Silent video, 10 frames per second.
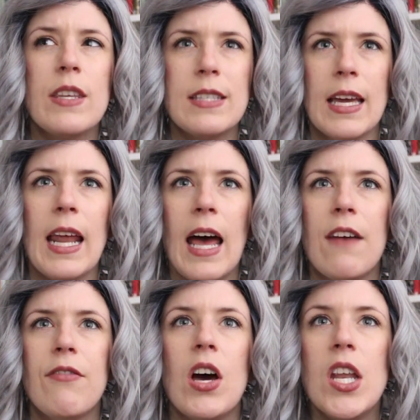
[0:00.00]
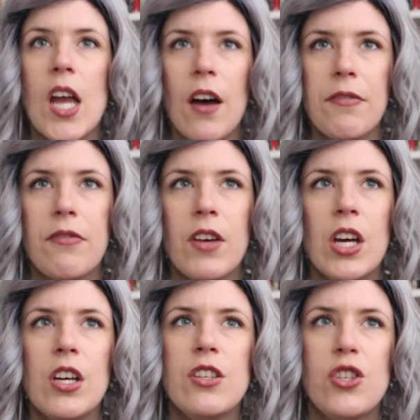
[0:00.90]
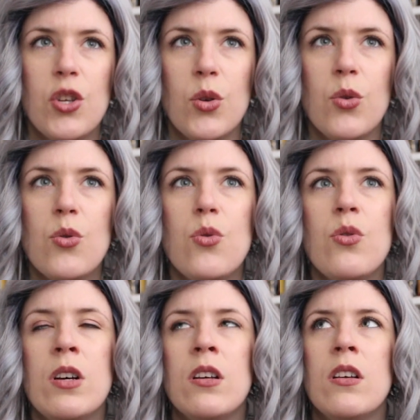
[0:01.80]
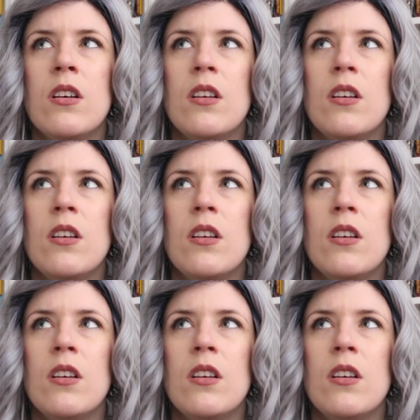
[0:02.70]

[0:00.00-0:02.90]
the second half enough to